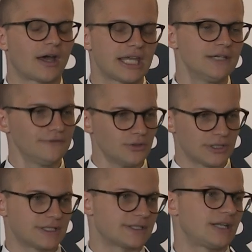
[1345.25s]

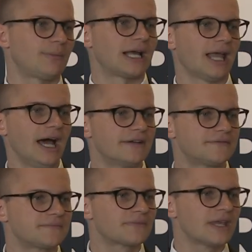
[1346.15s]
influences in my
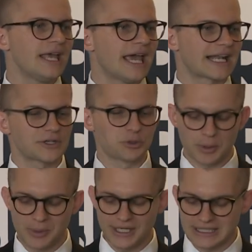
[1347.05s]
life. And as I was
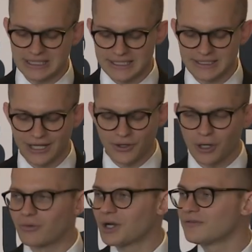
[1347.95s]
preparing this lesson, I thought
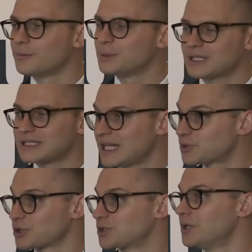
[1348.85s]
of one of them. His
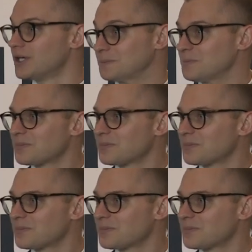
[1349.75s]
name's Chris Dorian.